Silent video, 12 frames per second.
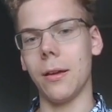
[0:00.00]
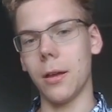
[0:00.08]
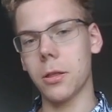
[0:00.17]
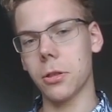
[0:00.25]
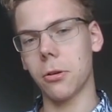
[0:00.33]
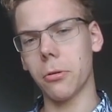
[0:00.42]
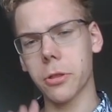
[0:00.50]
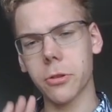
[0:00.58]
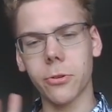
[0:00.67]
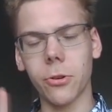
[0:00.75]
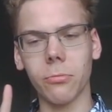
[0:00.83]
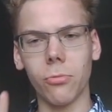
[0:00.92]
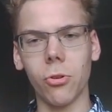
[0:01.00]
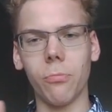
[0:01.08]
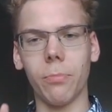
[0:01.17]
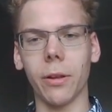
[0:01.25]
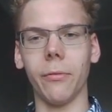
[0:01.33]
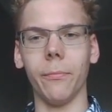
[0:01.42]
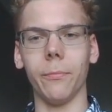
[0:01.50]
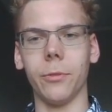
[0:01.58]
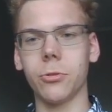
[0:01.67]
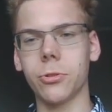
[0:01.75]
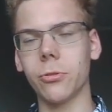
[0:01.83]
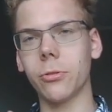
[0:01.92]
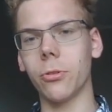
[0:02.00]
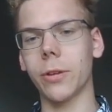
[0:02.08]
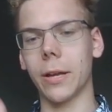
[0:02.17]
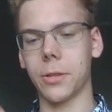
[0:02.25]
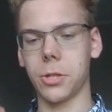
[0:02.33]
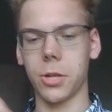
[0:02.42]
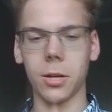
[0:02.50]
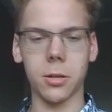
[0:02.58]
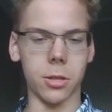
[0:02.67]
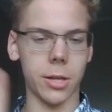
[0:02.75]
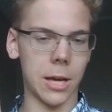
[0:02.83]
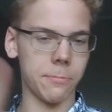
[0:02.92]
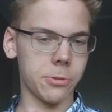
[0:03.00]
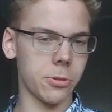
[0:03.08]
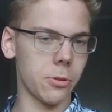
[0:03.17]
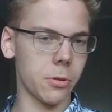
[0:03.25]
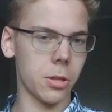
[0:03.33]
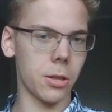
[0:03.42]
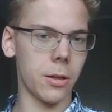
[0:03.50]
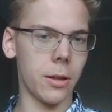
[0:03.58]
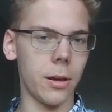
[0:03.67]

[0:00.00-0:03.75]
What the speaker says: It's also a good move, but you should look at checks, captures,